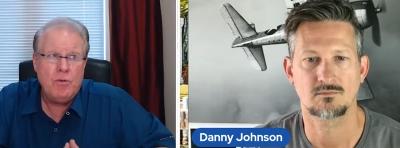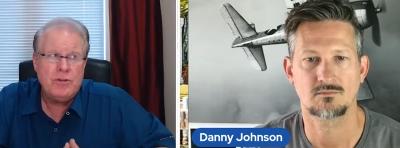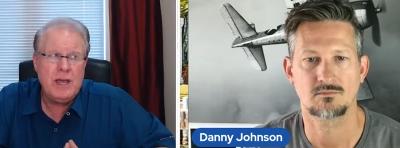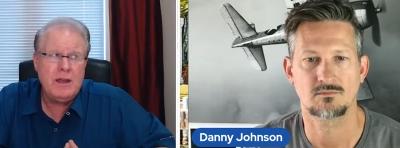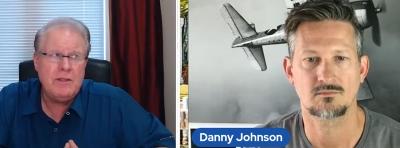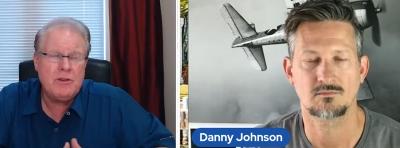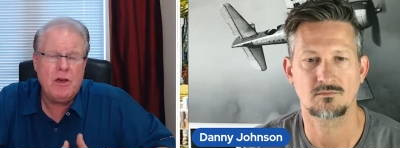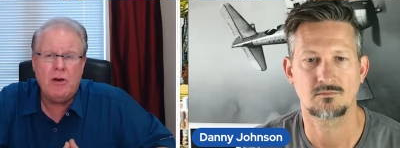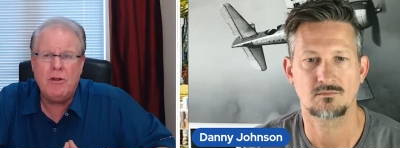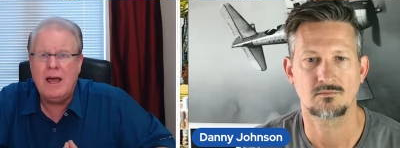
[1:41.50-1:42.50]
Speaker 1: taking the
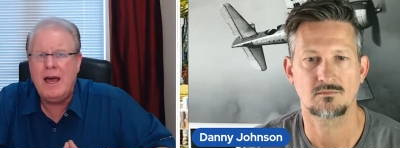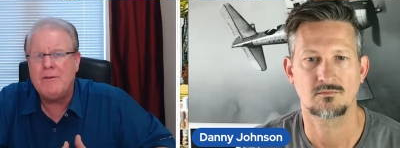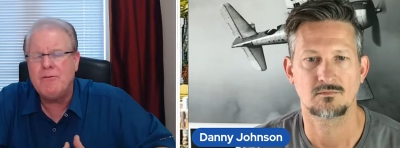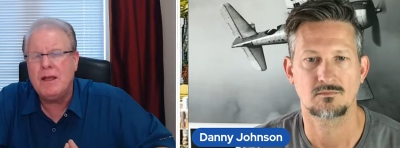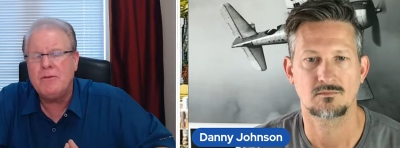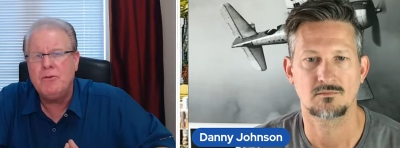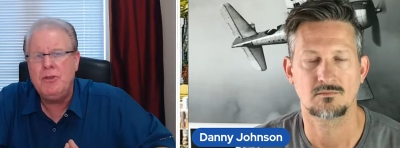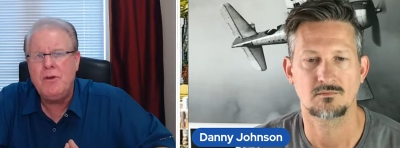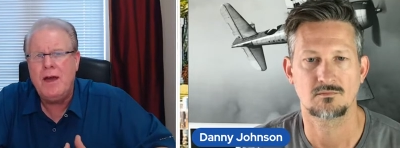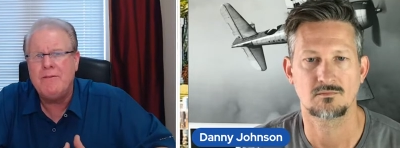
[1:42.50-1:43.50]
call live. Like when
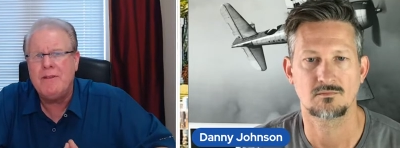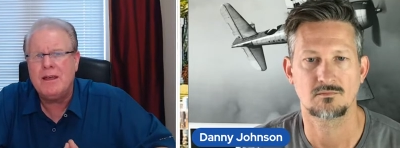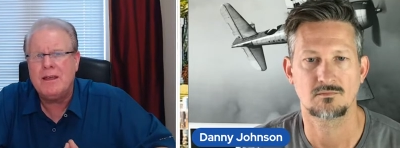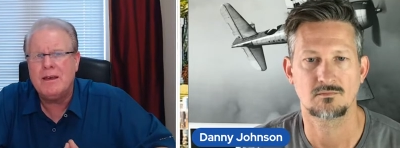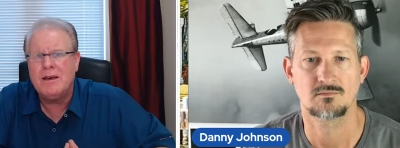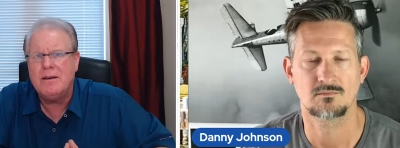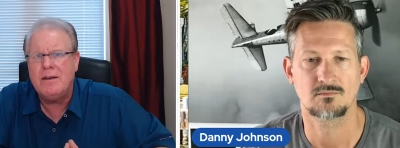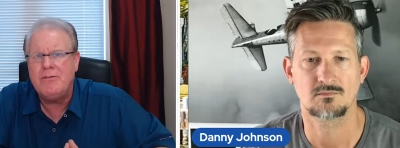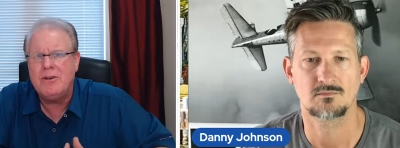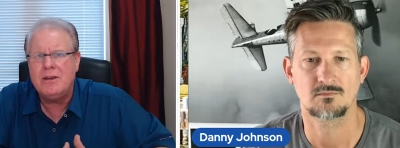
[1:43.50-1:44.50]
you have like uh,
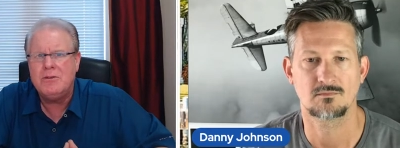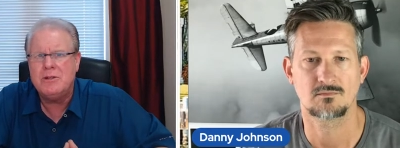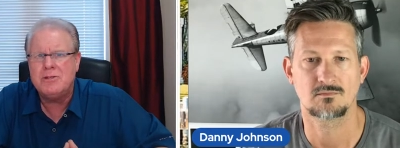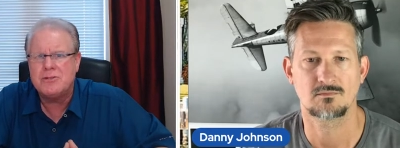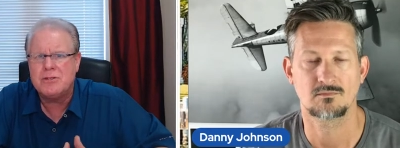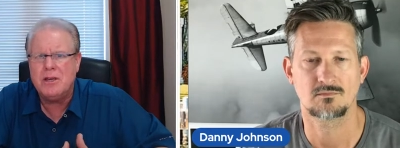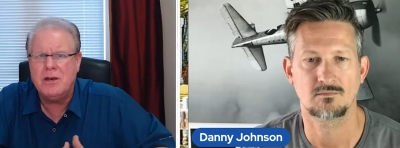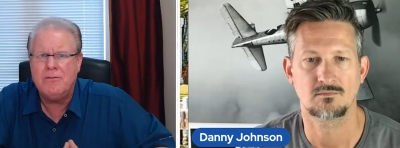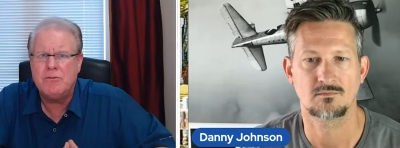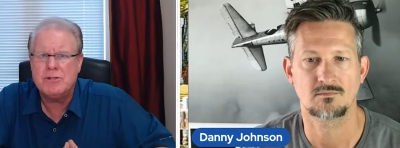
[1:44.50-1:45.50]
if you're not doing it
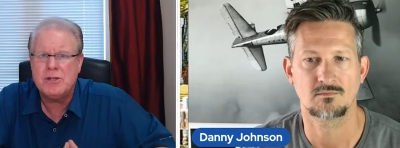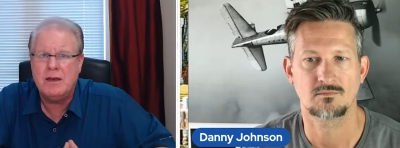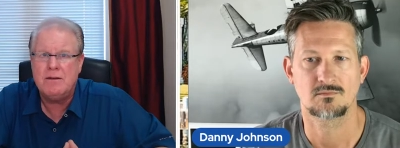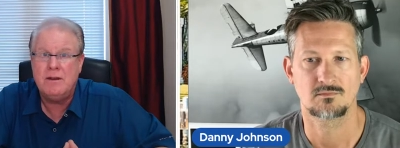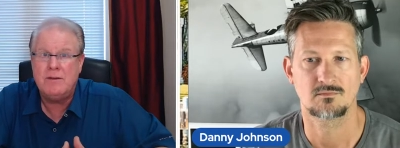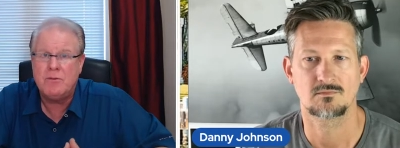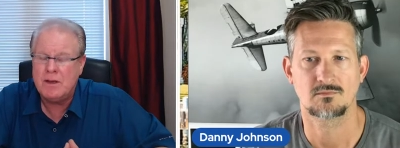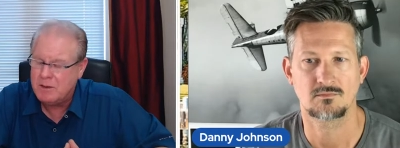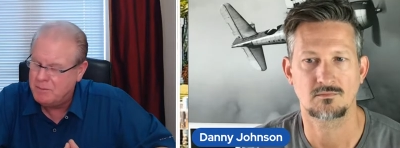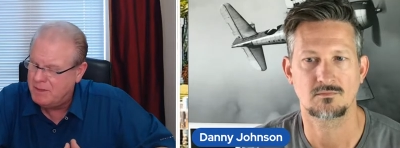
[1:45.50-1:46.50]
yourself, which I never
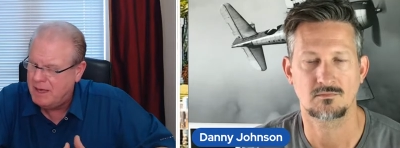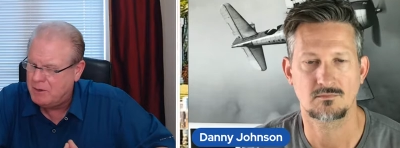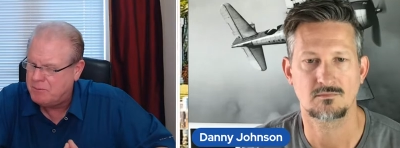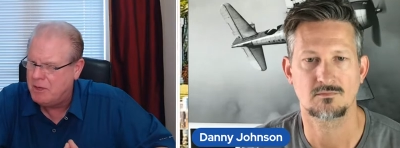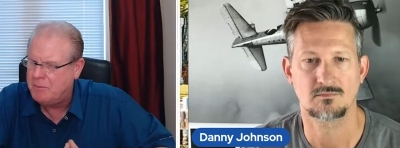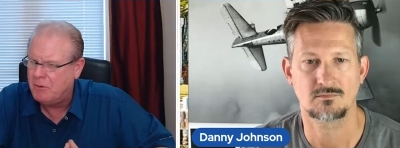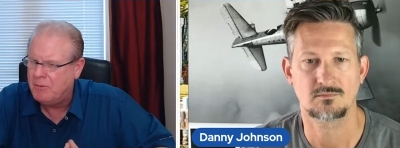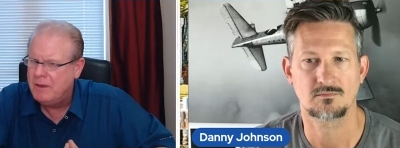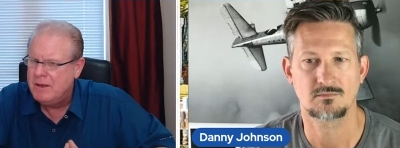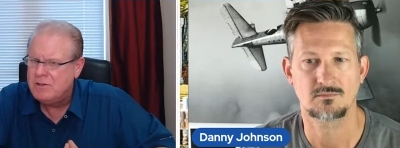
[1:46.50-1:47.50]
recommend that to
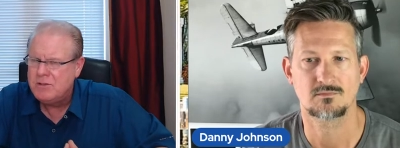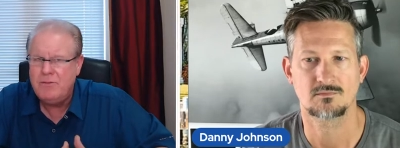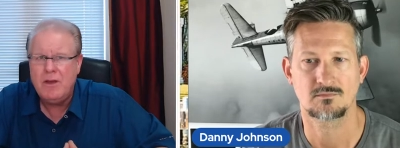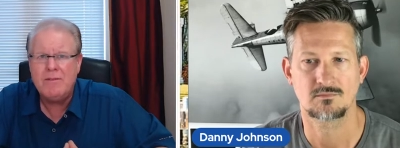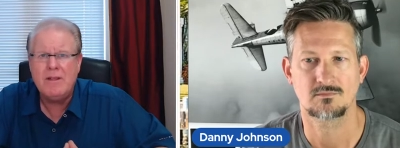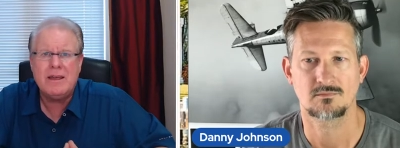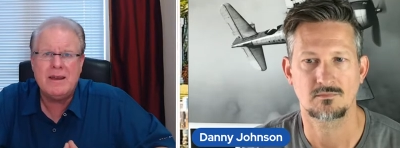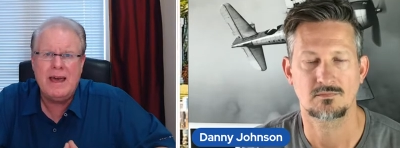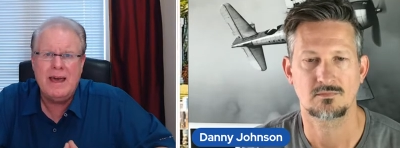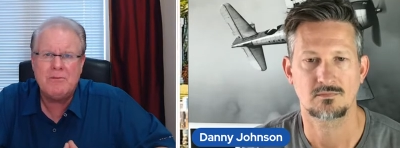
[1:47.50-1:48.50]
people. So if you have like an
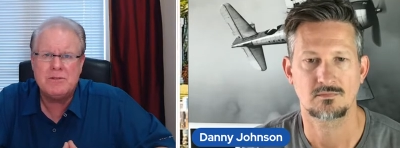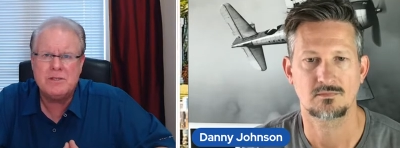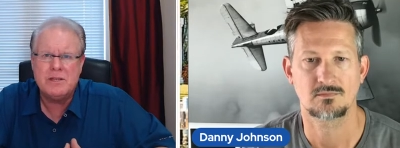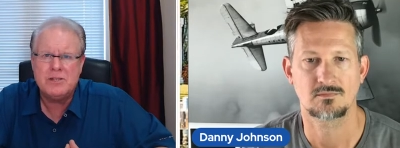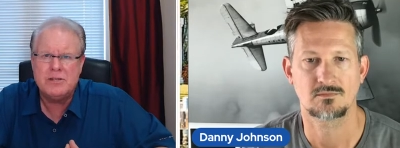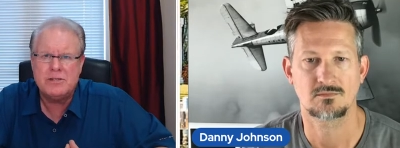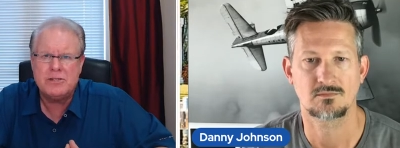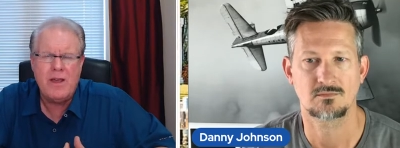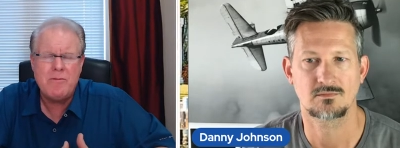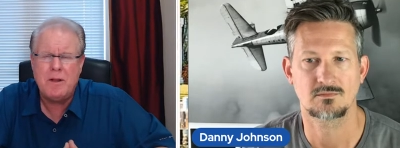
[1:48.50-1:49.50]
acquisitionist,
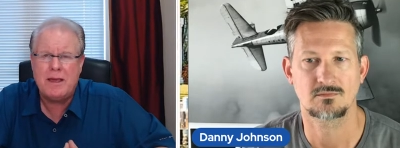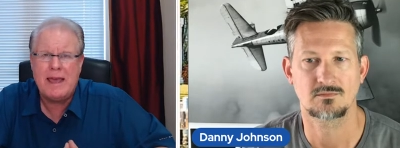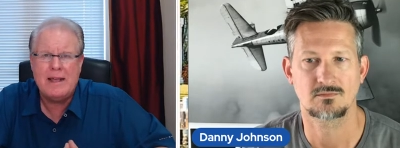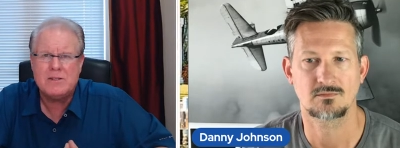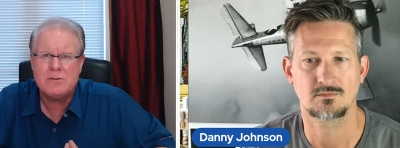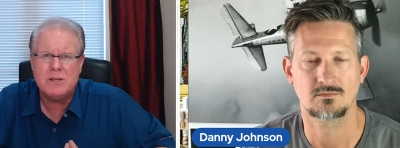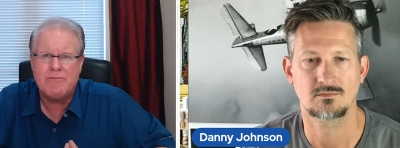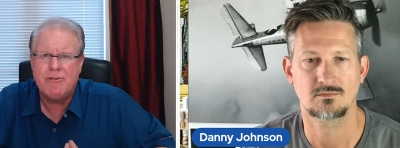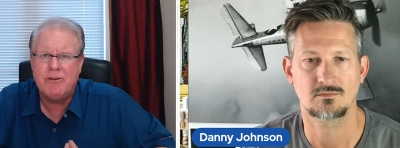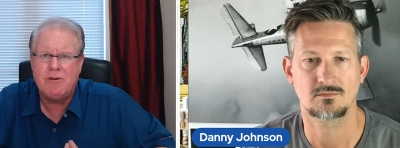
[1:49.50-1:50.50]
do you have them like answering the
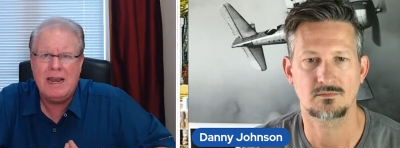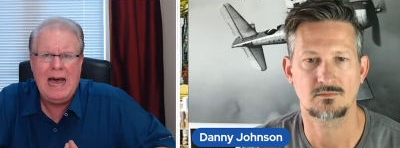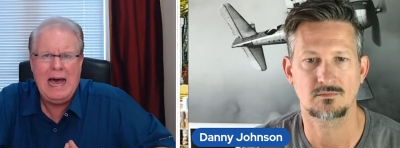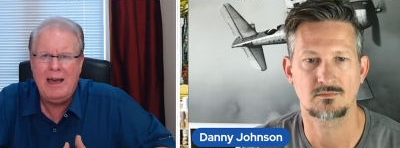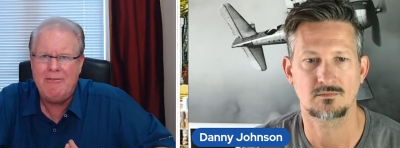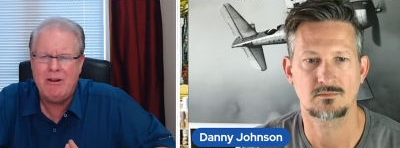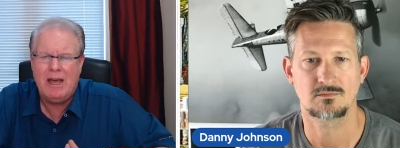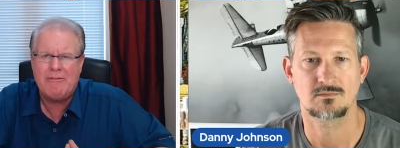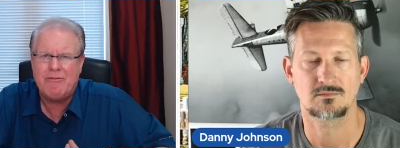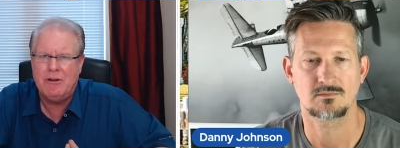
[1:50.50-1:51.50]
phone live,
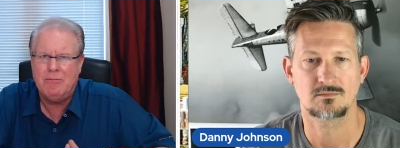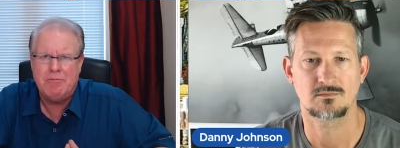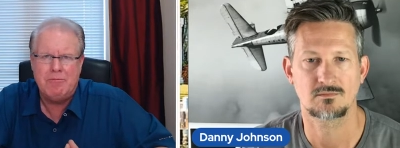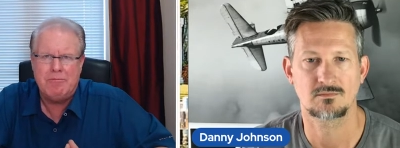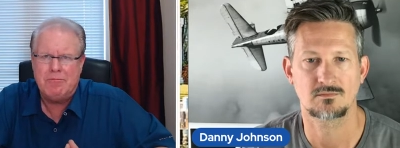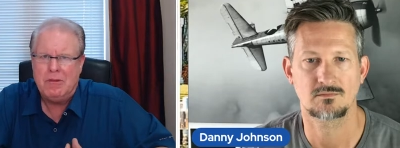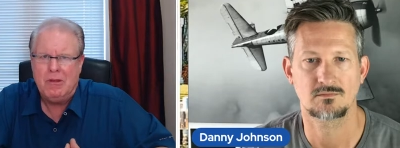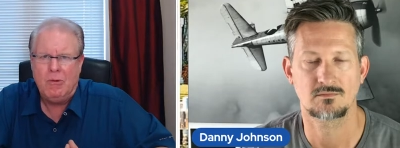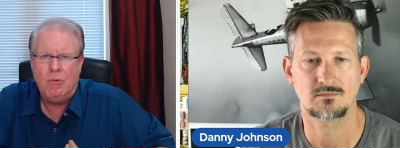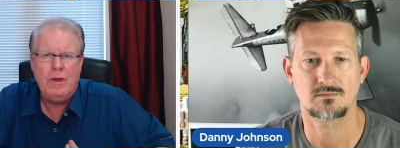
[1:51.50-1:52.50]
like from
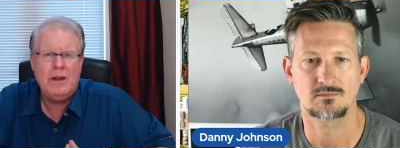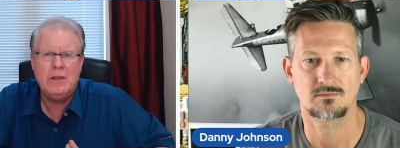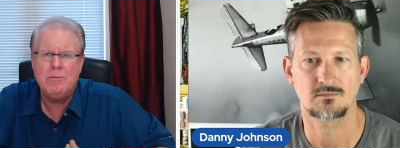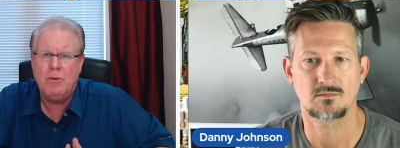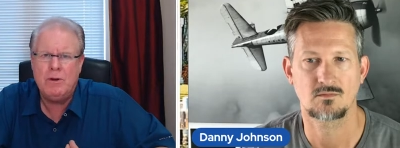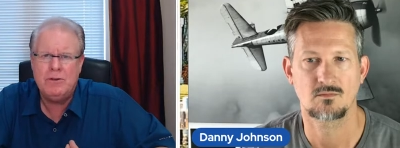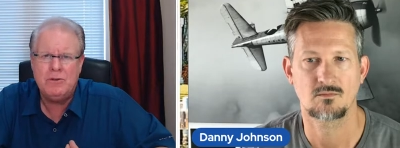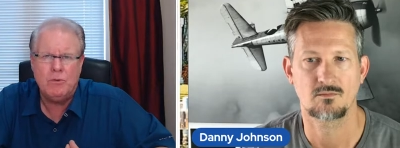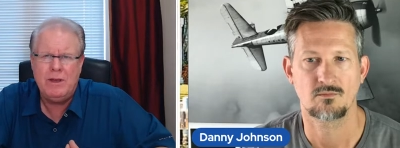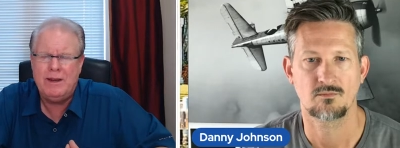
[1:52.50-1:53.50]
when in the morning
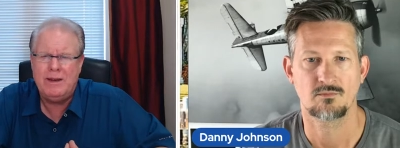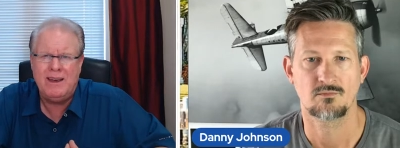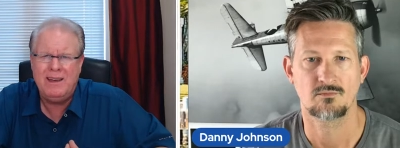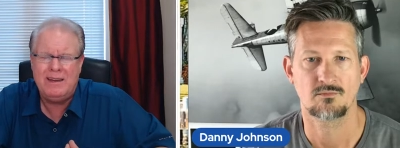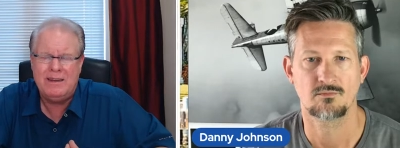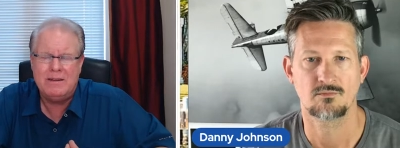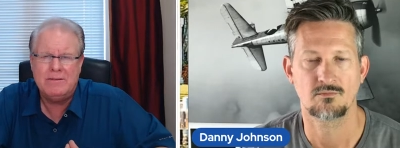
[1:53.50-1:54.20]
to when at night?